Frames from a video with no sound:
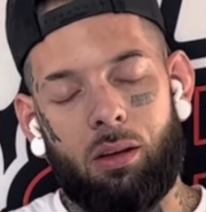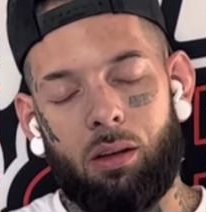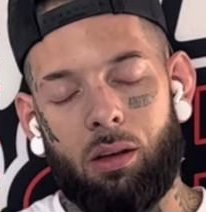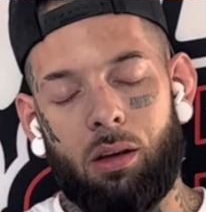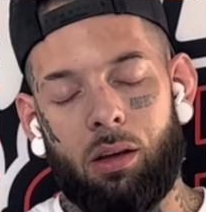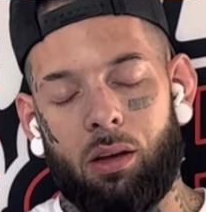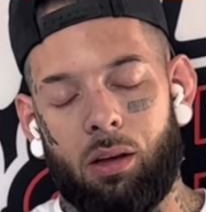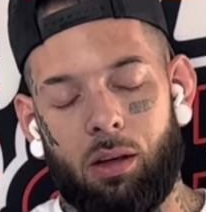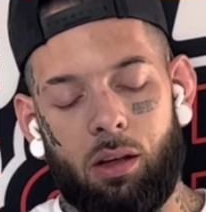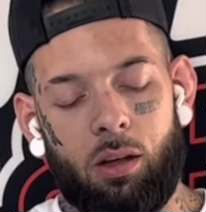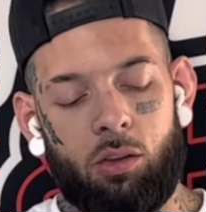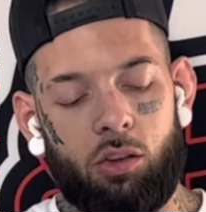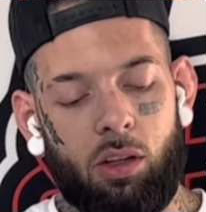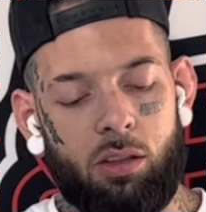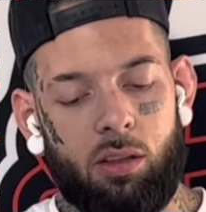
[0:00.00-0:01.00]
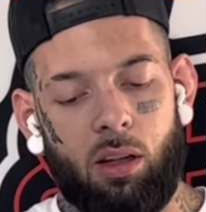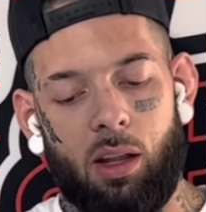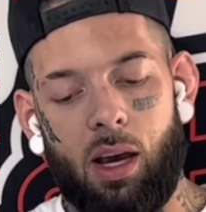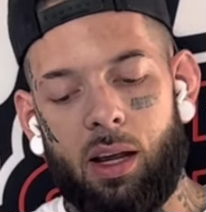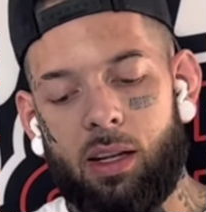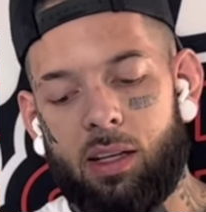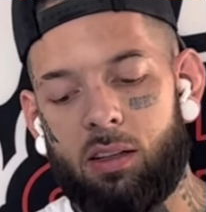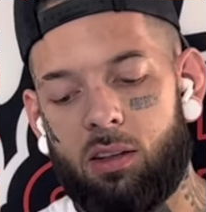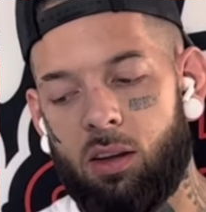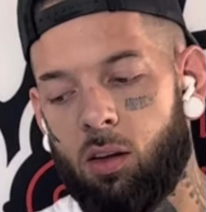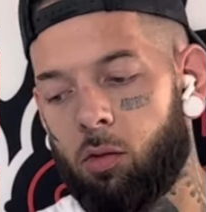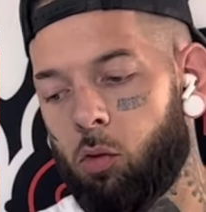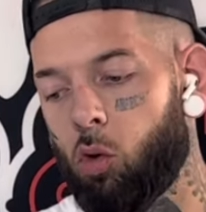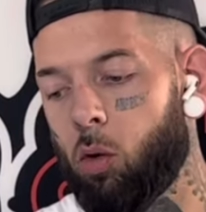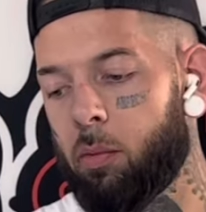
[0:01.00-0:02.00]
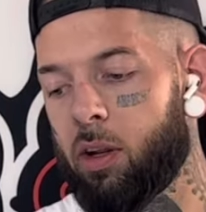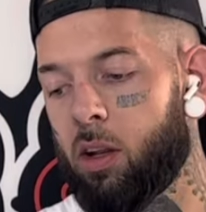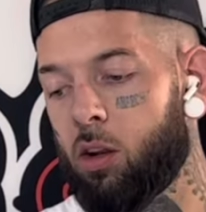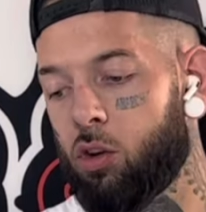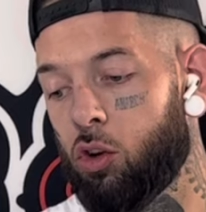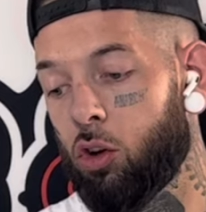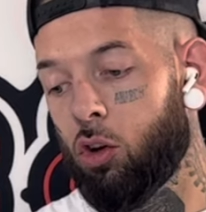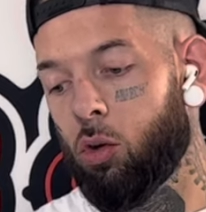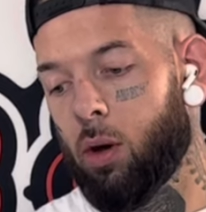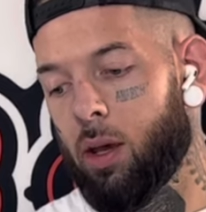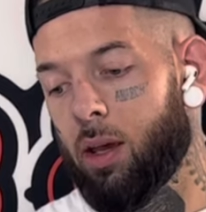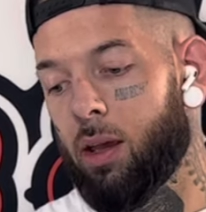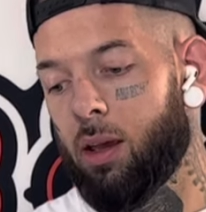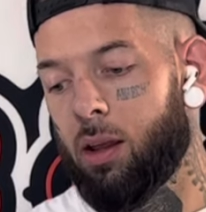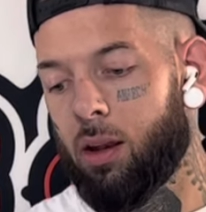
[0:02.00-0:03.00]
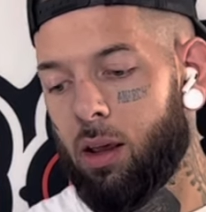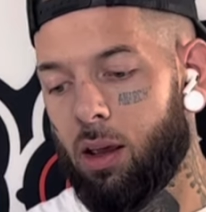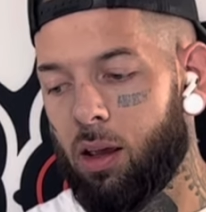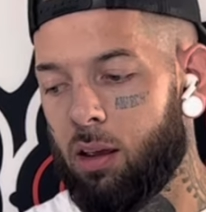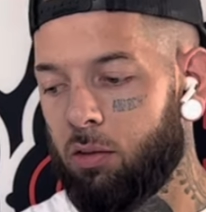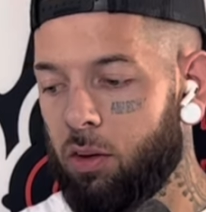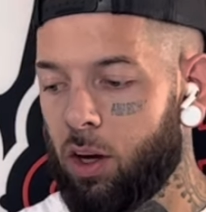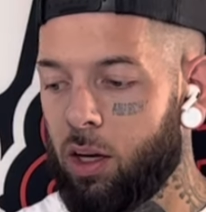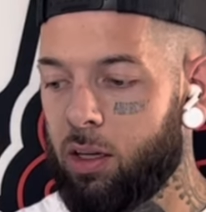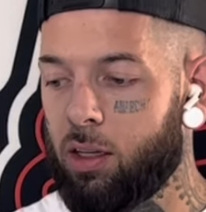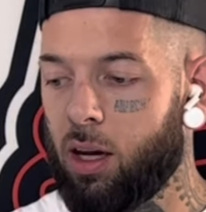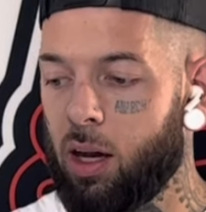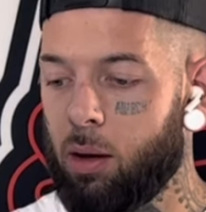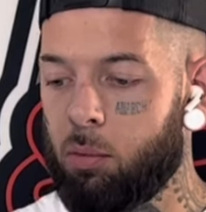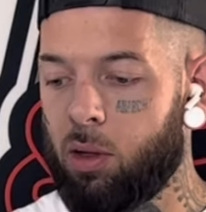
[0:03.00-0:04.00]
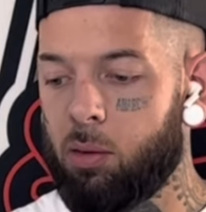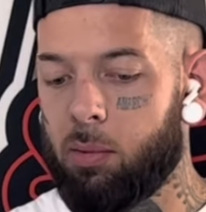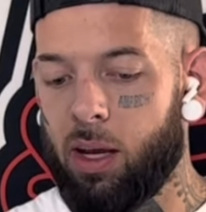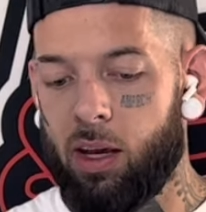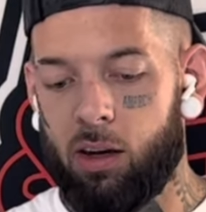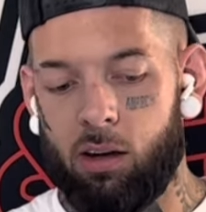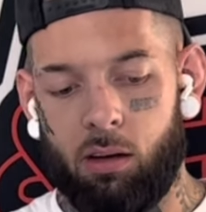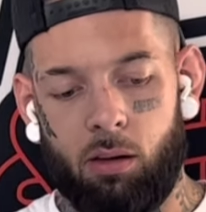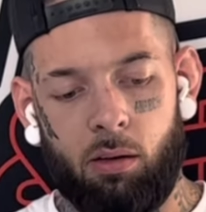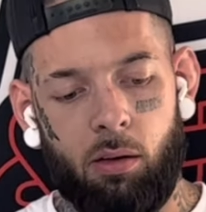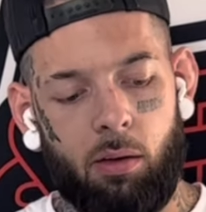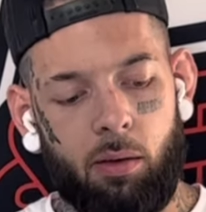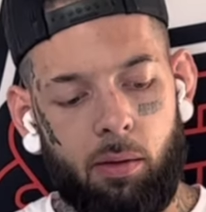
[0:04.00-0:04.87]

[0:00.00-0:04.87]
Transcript: it's just a lot easier for me to do in a very timely manner.